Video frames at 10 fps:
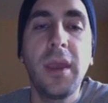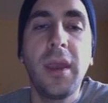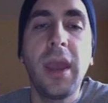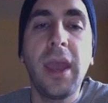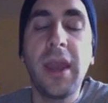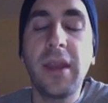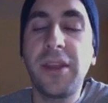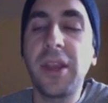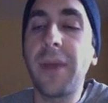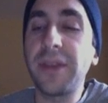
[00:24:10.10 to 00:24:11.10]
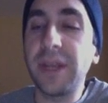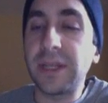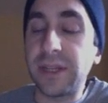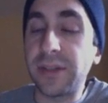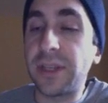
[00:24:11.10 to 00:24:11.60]
And think about
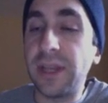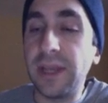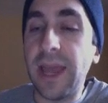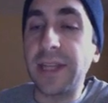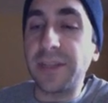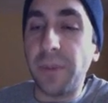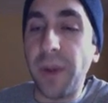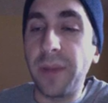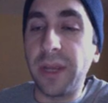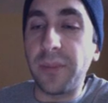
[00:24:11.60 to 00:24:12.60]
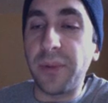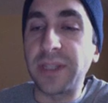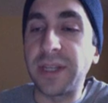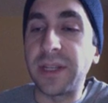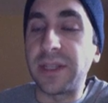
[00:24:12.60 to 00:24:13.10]
this. Here's the last Republican
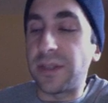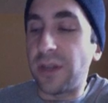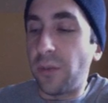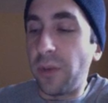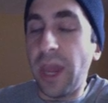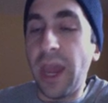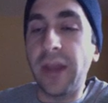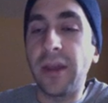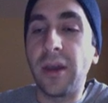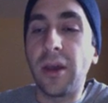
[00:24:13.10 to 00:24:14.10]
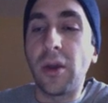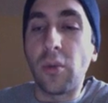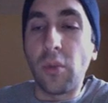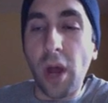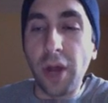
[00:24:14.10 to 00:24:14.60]
presidents. We had
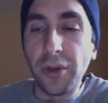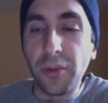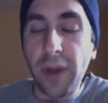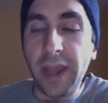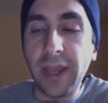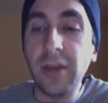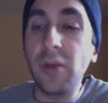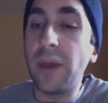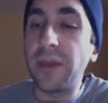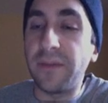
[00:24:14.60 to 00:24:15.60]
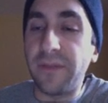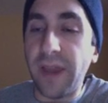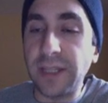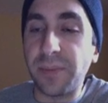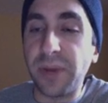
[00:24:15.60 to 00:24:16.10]
Ronald Reagan, who had the
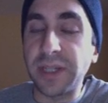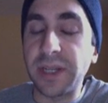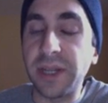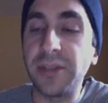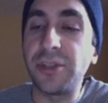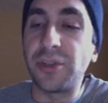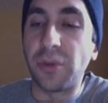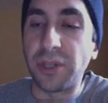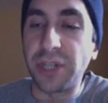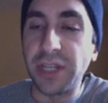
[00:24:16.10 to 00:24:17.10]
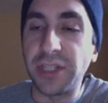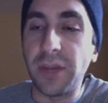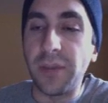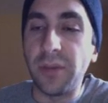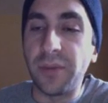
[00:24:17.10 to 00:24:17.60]
vice president, George
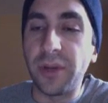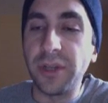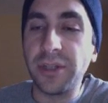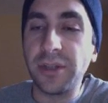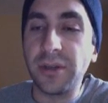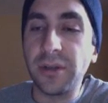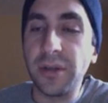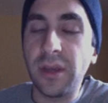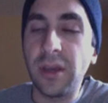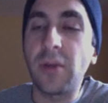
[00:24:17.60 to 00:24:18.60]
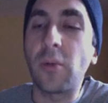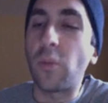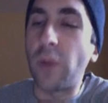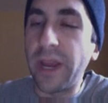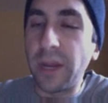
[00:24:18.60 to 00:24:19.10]
H.W. Bush.
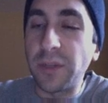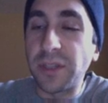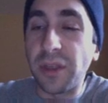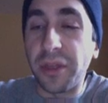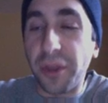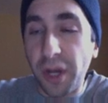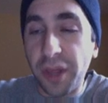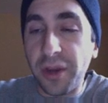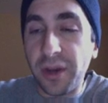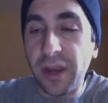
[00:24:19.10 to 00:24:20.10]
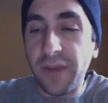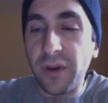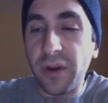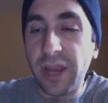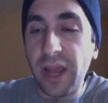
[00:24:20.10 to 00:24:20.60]
Reagan was the 33rd
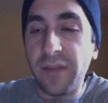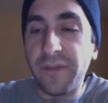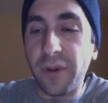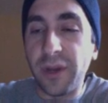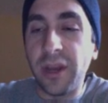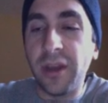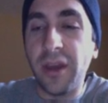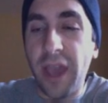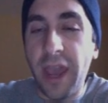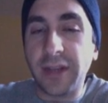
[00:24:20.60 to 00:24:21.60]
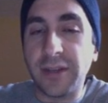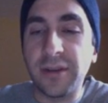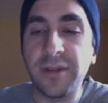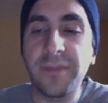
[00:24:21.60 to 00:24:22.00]
governor of California, actor.